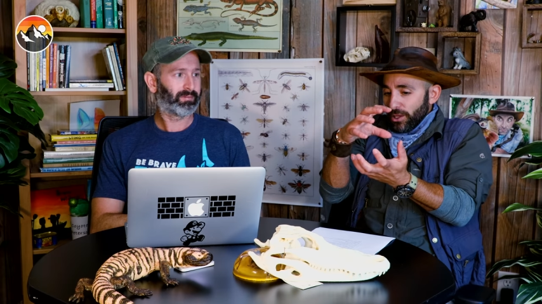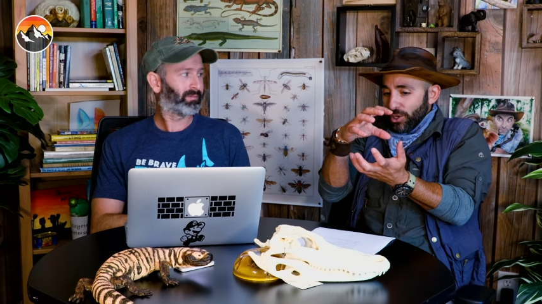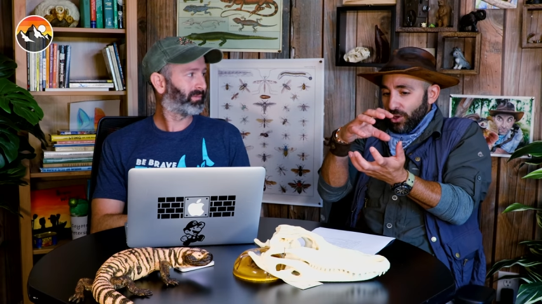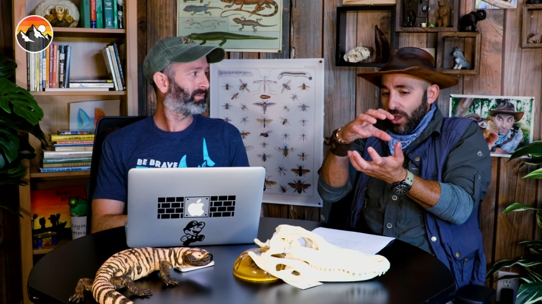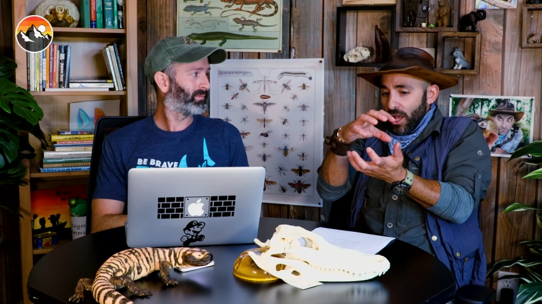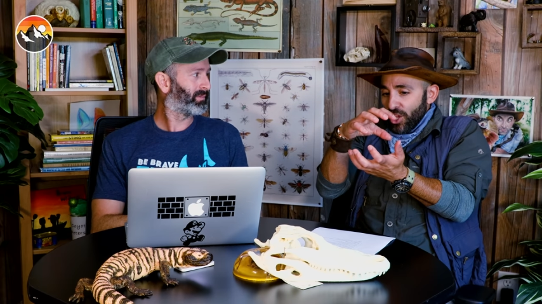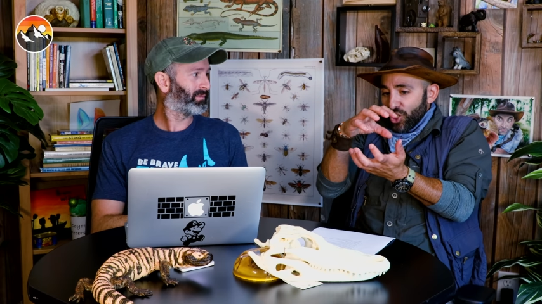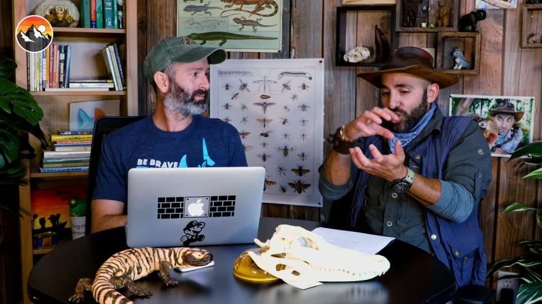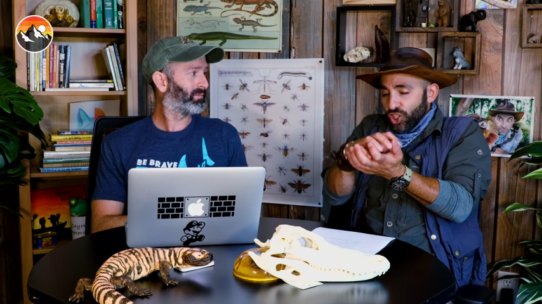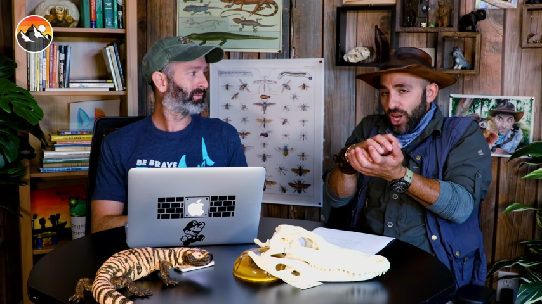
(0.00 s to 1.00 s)
Speaker 1: little
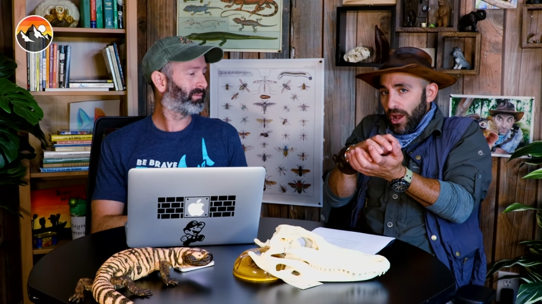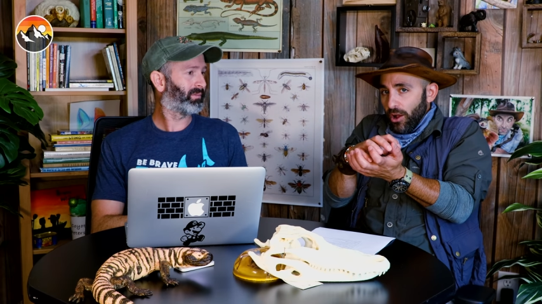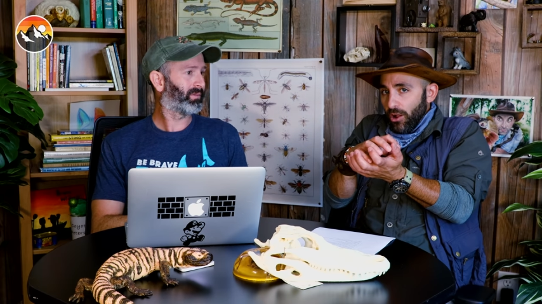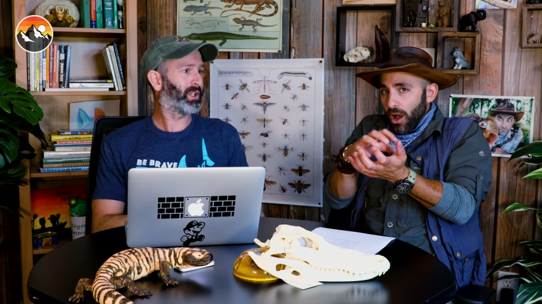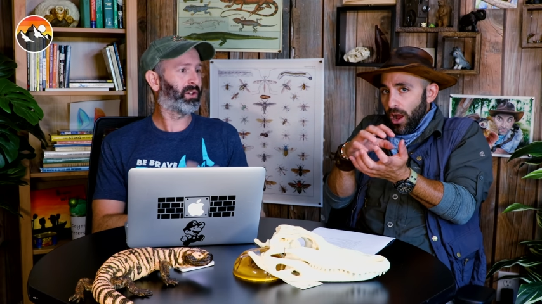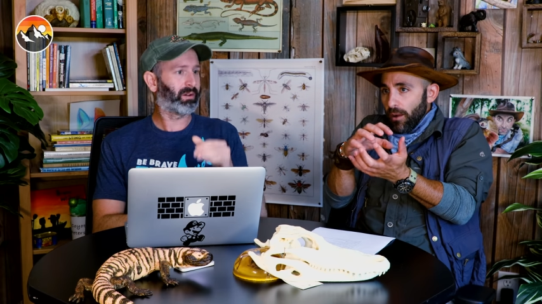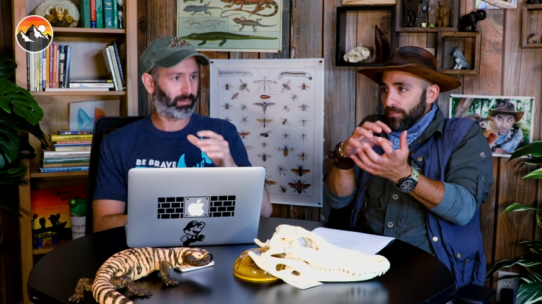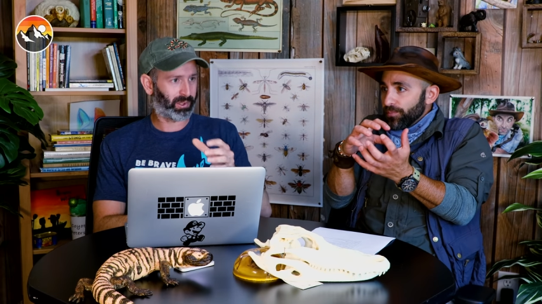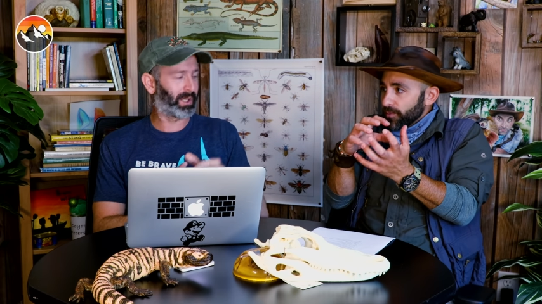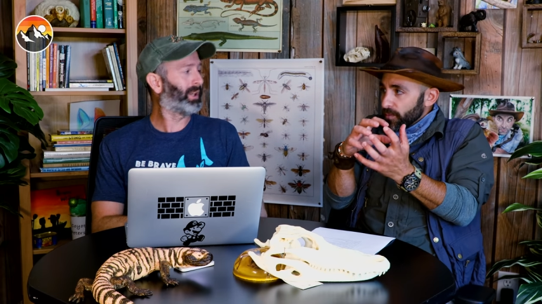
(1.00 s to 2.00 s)
shell. They do um, have a
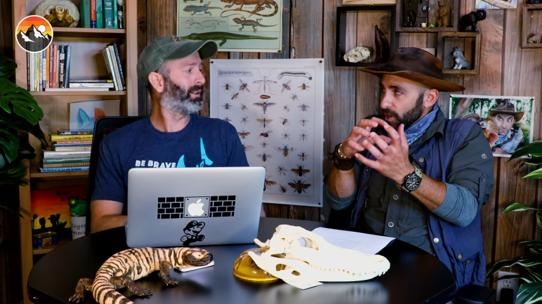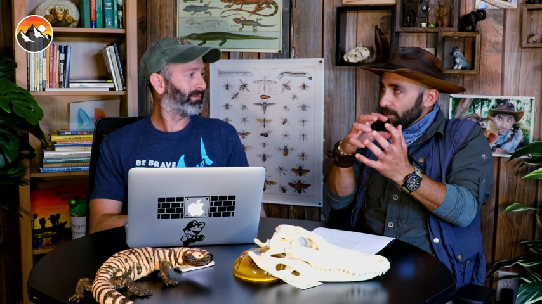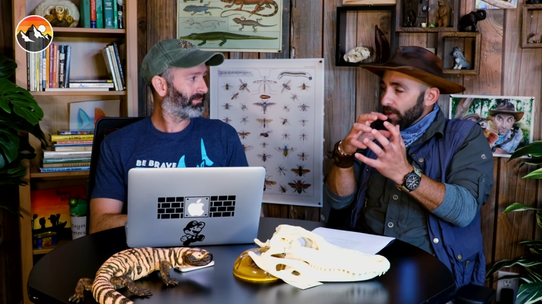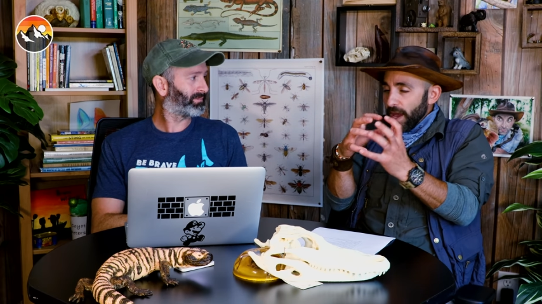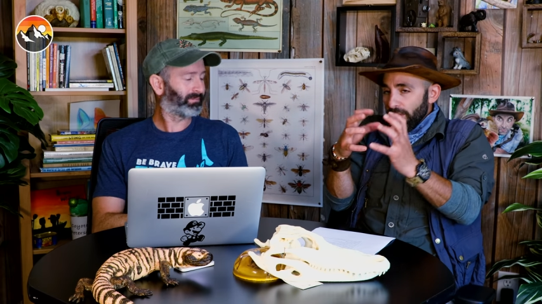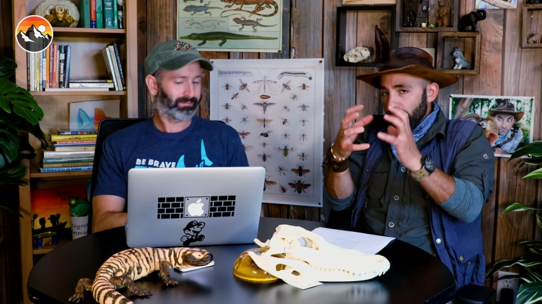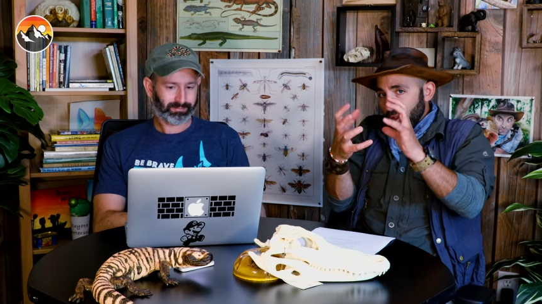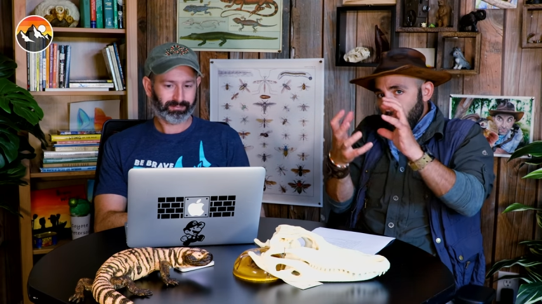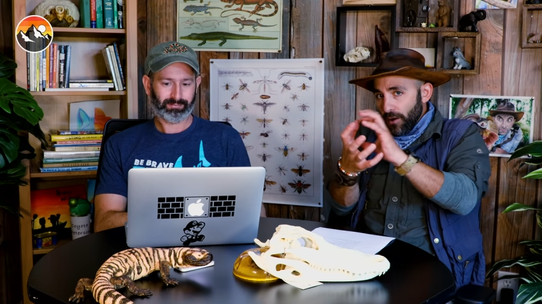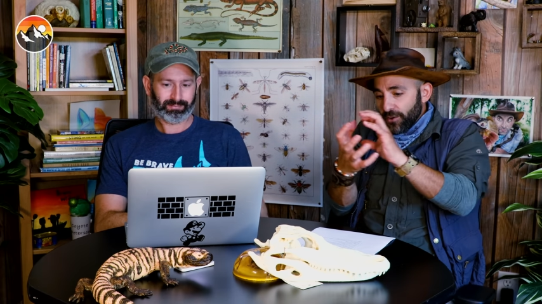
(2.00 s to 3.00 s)
um, plate. That,
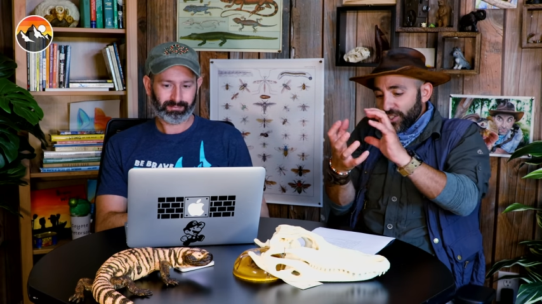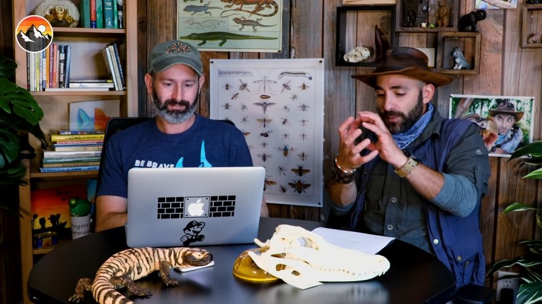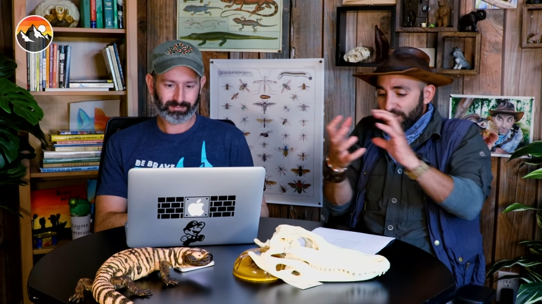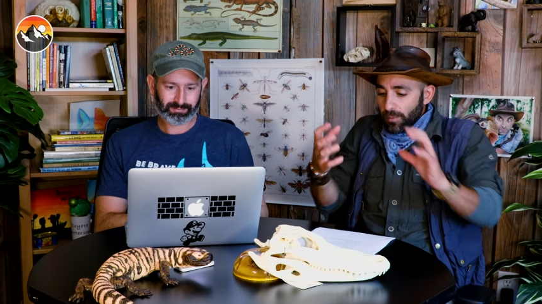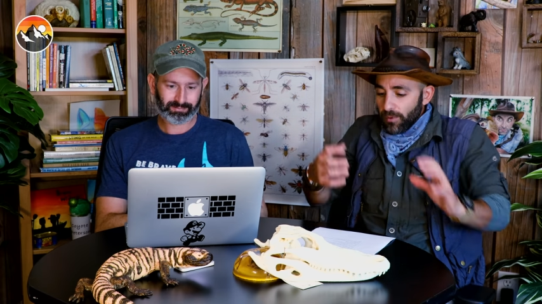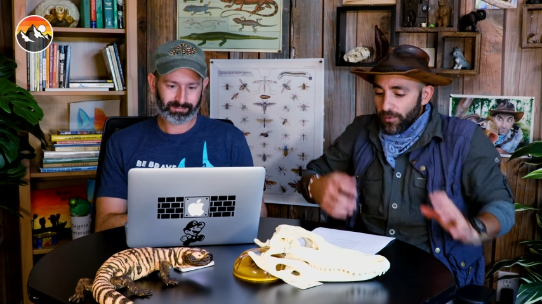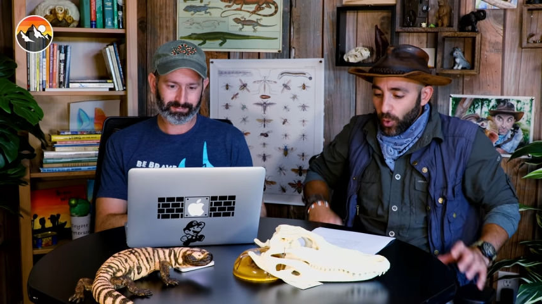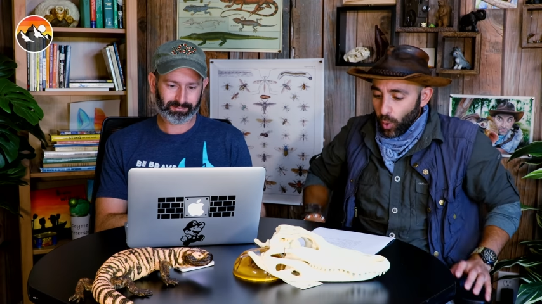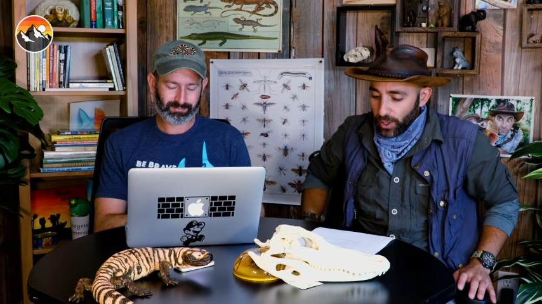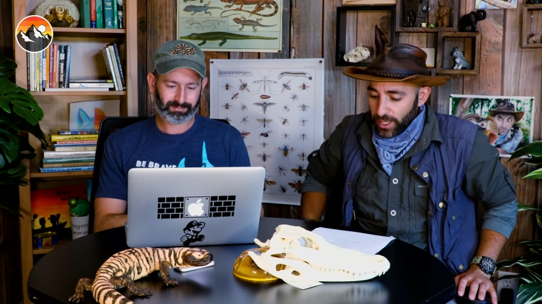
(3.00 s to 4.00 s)
that, covers up some of
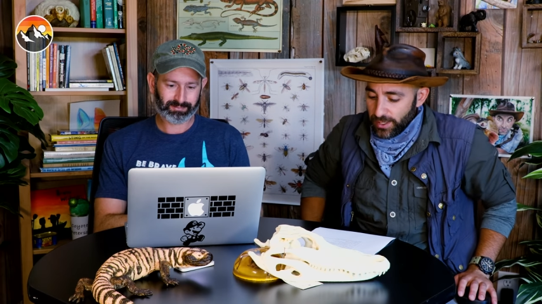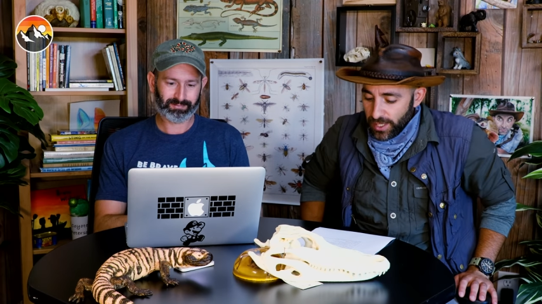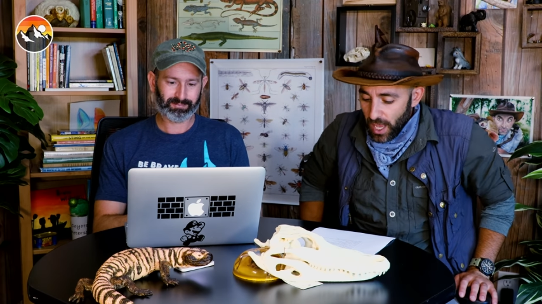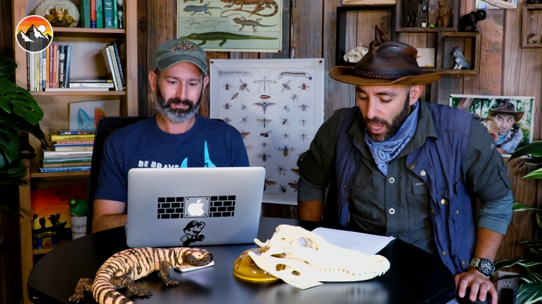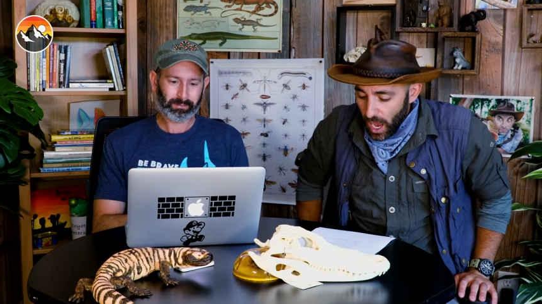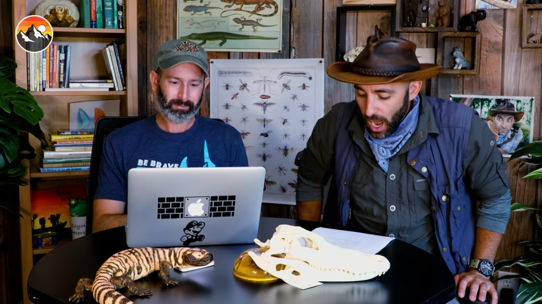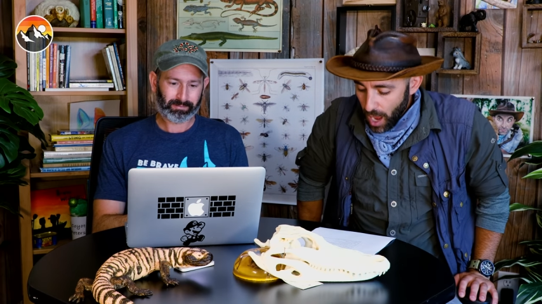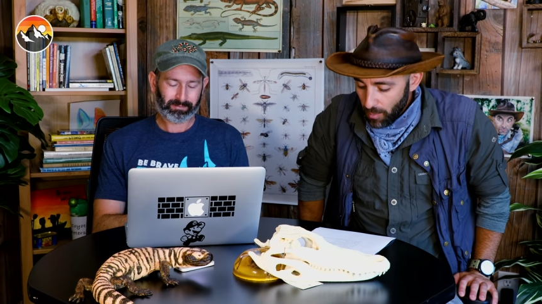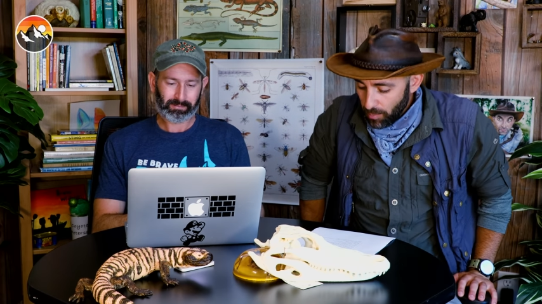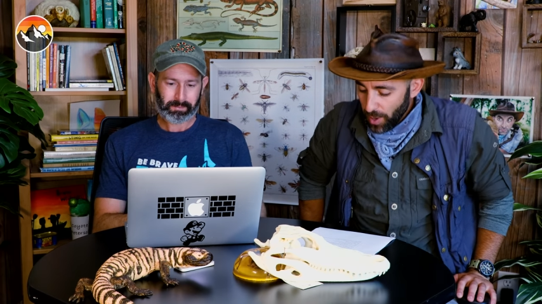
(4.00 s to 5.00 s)
their organs.
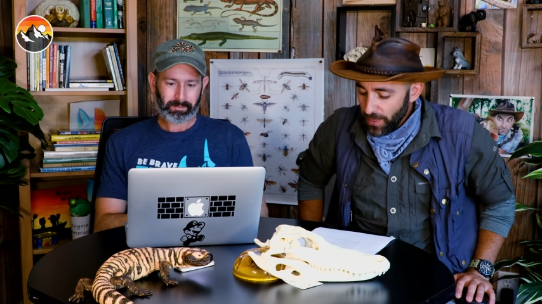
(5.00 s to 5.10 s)
Um,